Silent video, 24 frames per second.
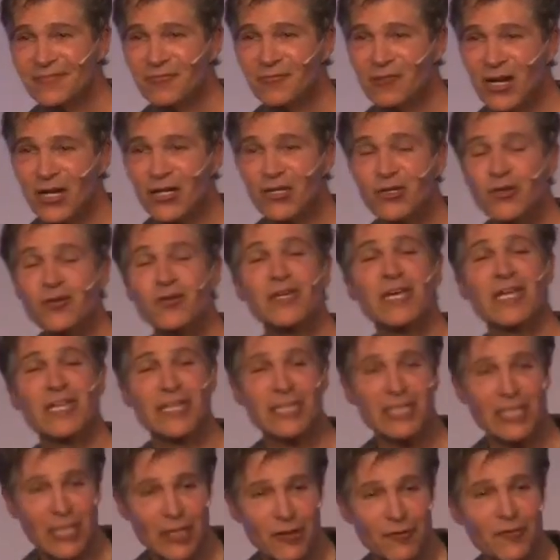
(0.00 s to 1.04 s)
Where you
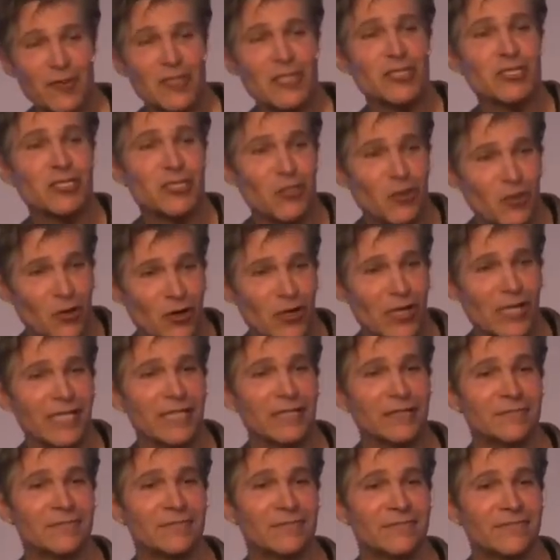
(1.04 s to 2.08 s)
can live in joy,